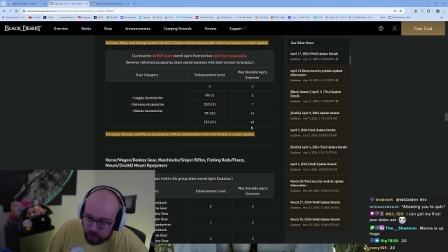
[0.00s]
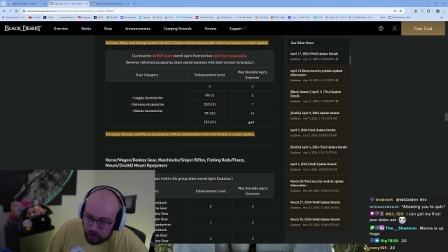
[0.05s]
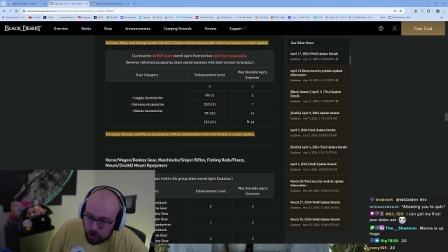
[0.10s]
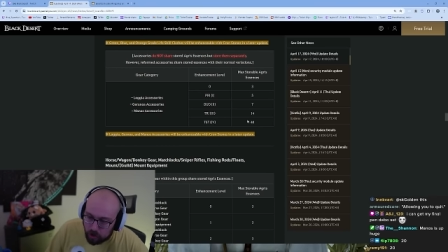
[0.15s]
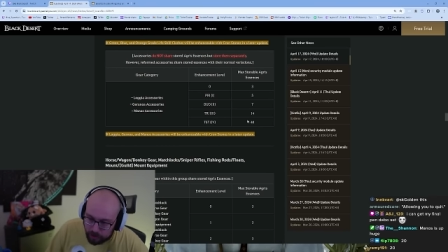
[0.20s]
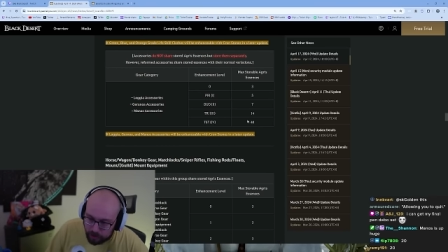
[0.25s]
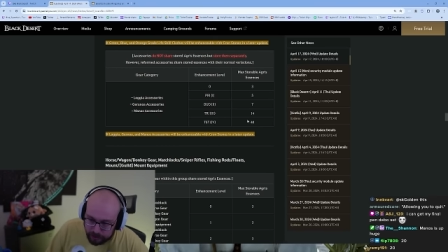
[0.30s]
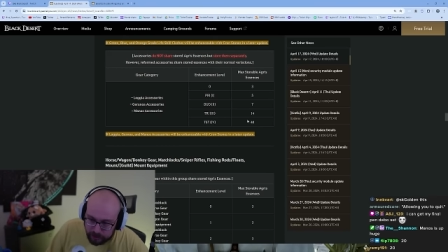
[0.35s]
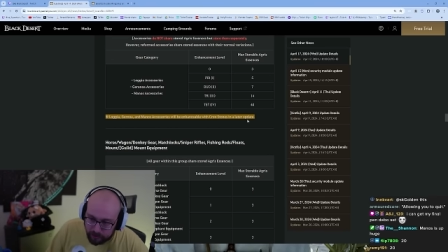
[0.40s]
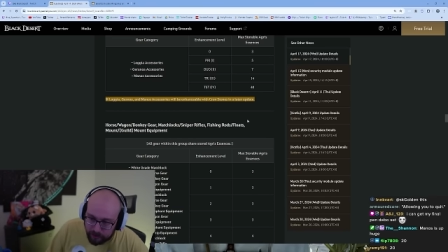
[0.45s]

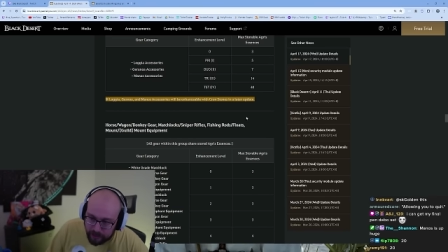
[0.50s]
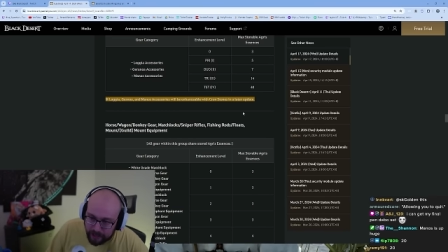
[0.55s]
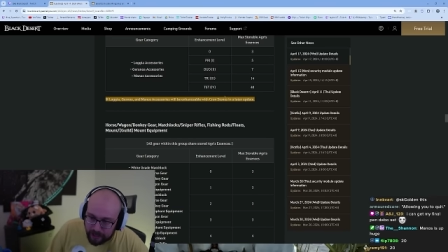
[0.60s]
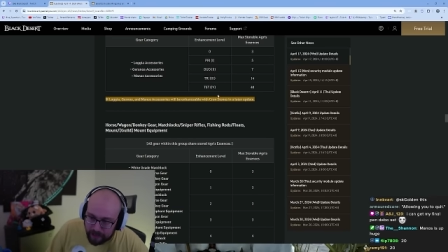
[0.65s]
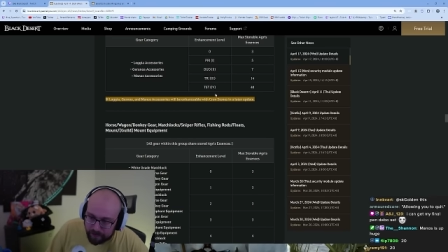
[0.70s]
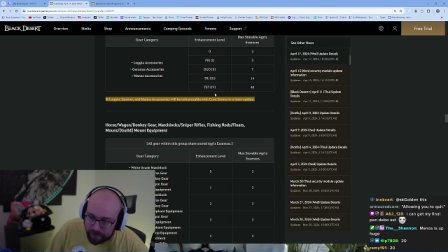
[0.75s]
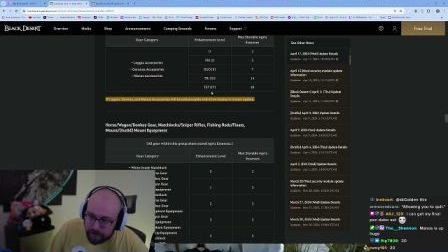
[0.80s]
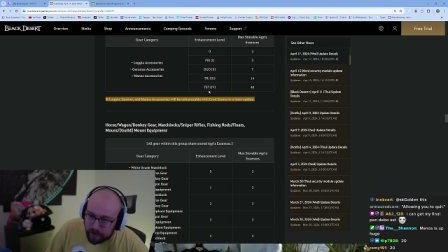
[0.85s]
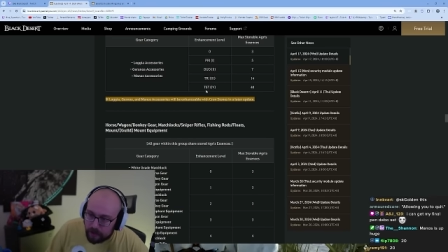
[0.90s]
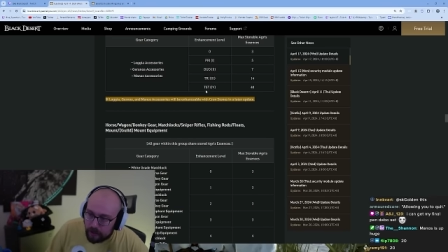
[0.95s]
Also
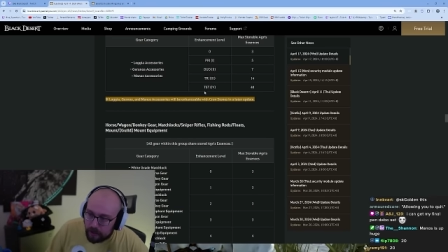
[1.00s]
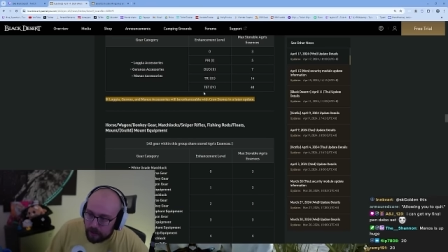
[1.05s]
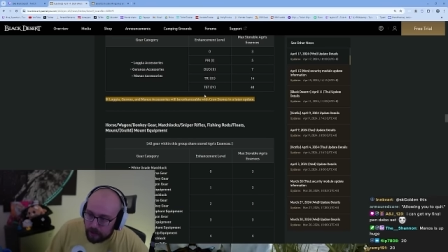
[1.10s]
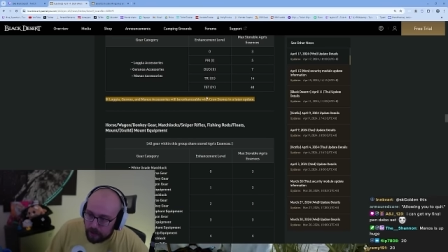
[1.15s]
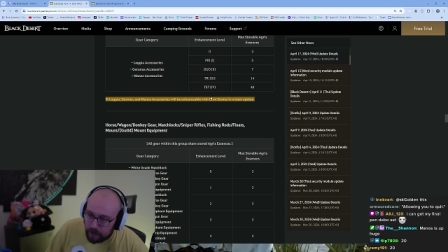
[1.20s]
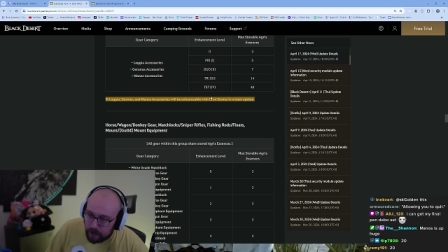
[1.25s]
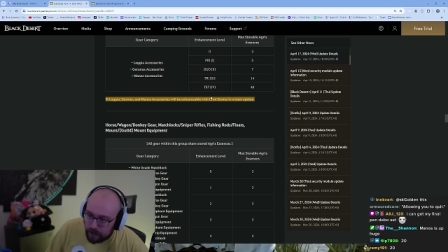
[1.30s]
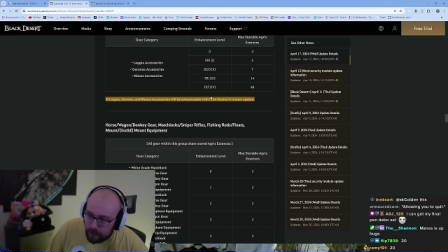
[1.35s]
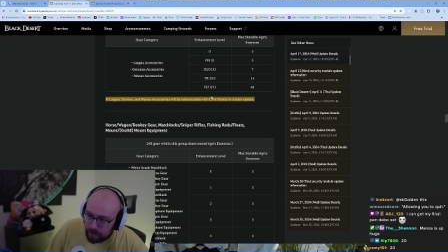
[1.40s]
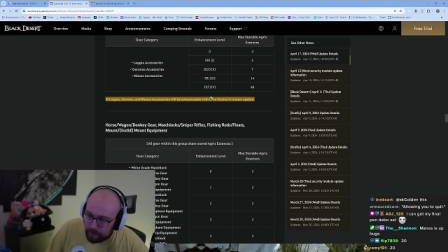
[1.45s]
have,
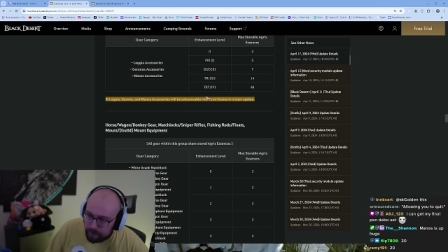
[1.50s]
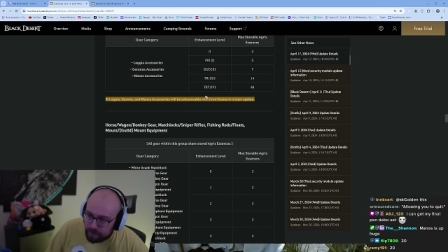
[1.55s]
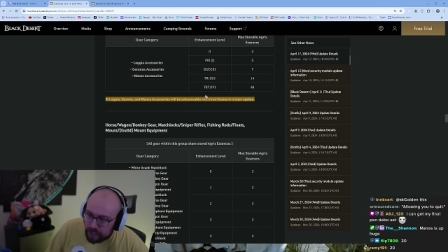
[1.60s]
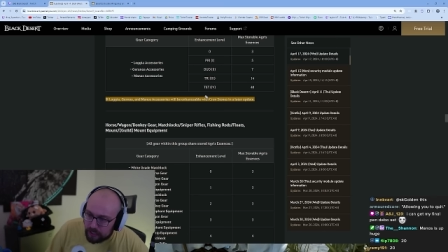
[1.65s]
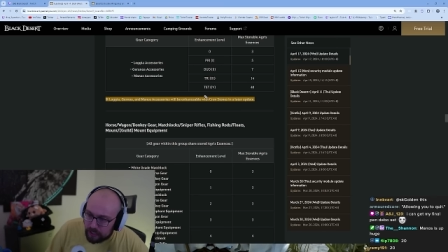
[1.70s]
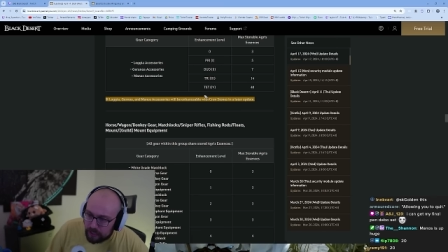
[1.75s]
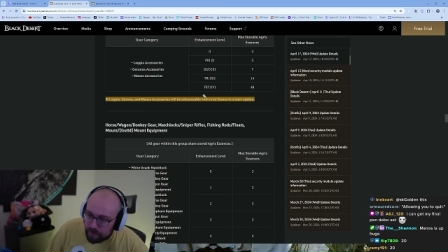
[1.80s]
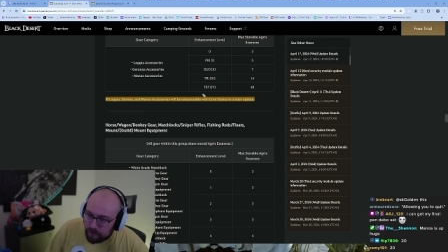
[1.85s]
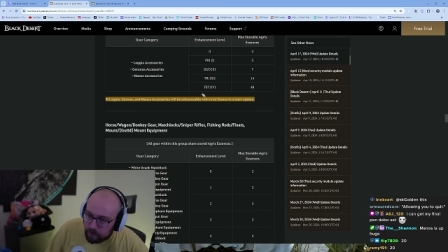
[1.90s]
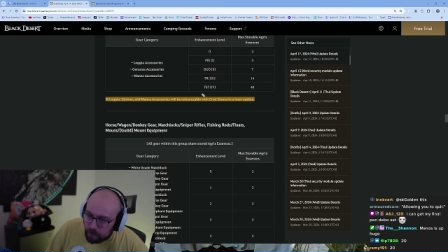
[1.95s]
um,
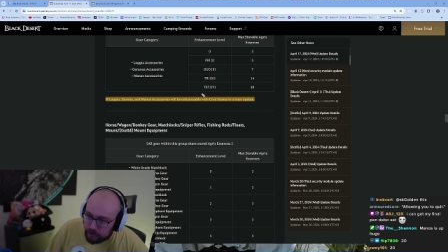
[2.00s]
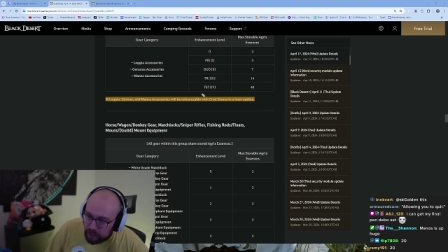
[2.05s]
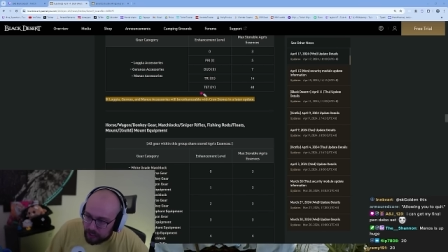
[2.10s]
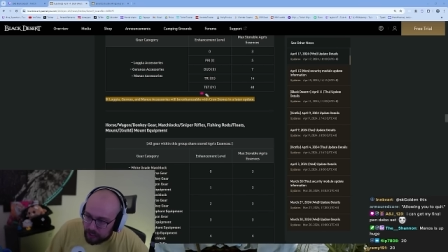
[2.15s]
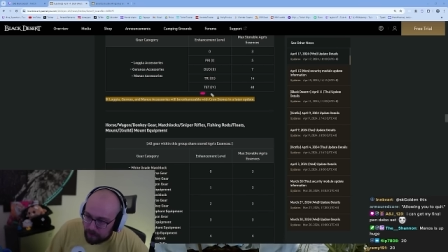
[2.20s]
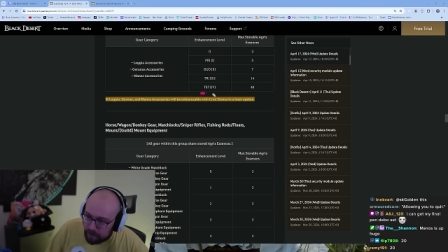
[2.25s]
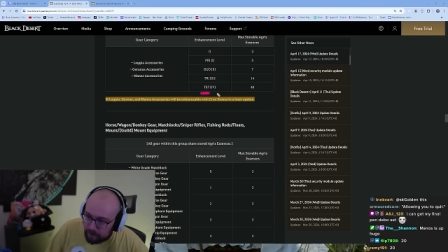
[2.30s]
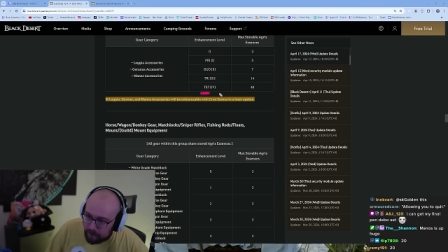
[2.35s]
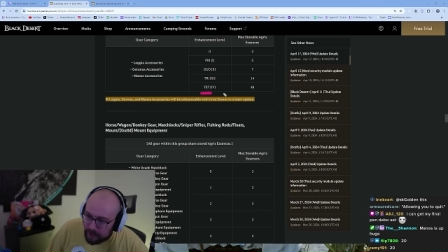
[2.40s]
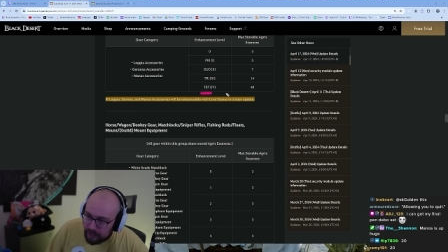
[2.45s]
if you want to
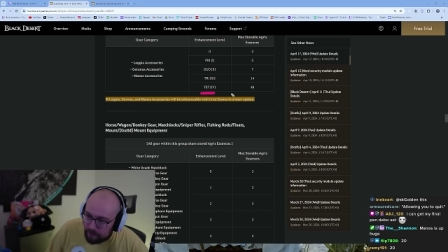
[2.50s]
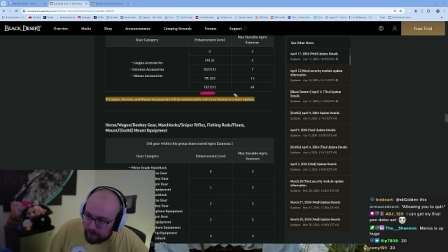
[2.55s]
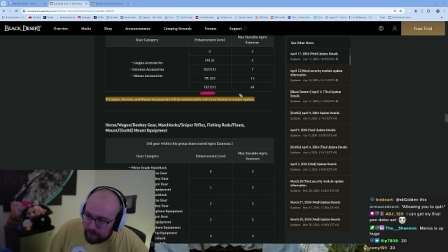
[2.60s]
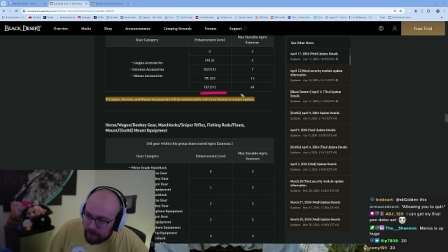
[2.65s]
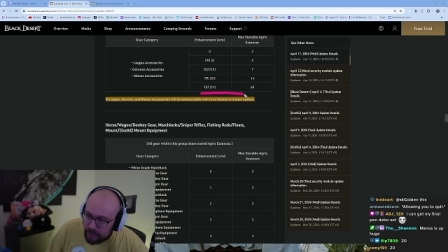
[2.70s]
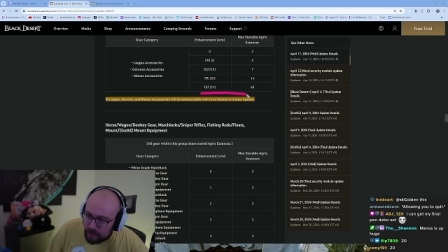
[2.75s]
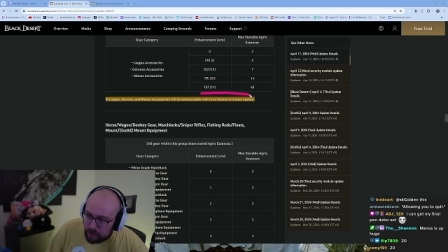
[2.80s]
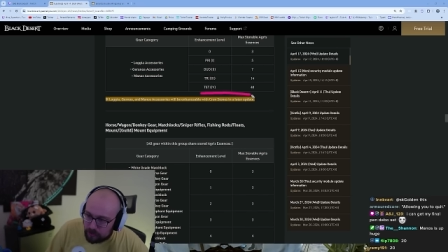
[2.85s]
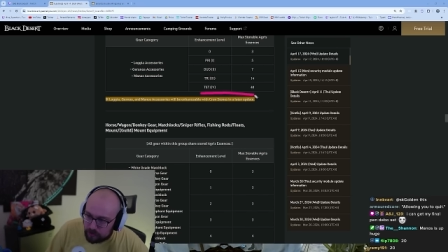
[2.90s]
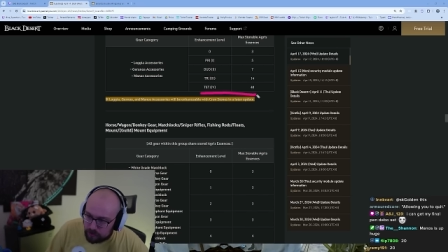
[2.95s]
get Pen
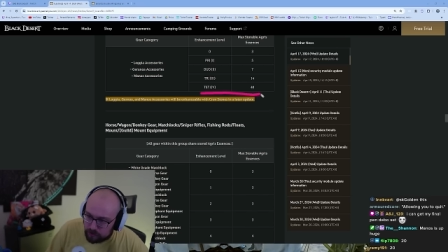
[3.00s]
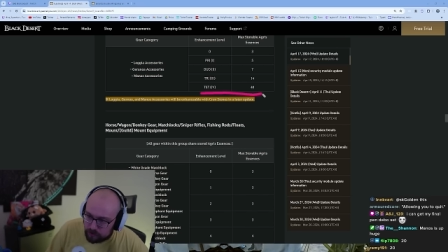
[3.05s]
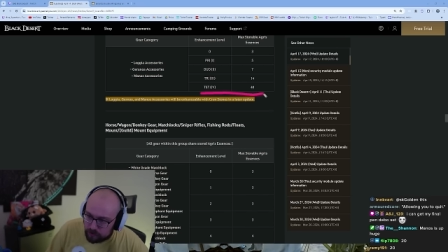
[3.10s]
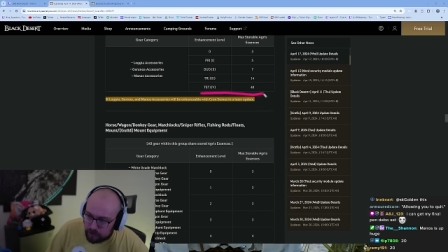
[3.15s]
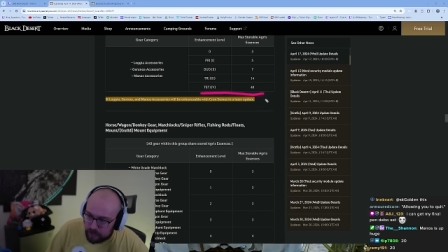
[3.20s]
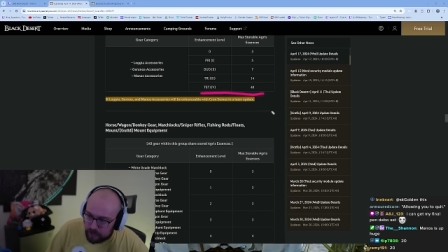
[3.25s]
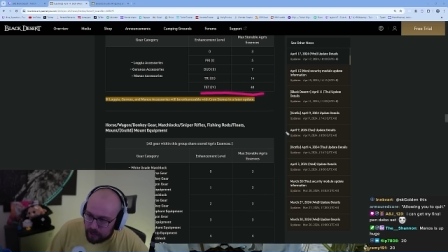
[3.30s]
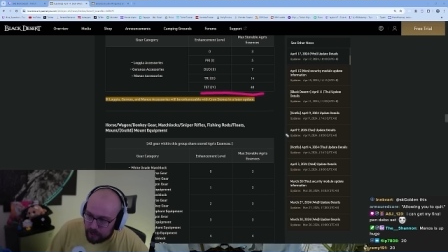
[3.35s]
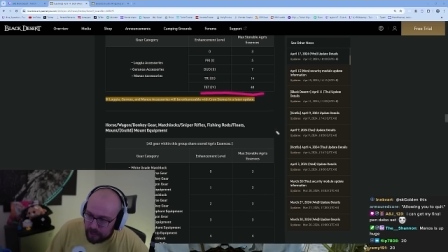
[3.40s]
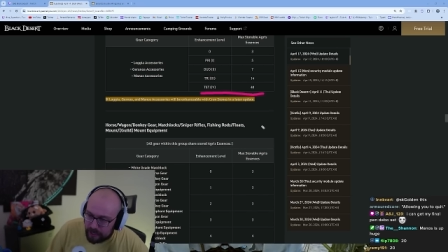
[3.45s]
Manos
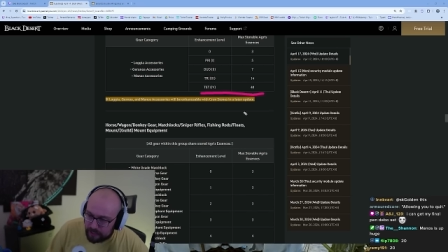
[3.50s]
uh,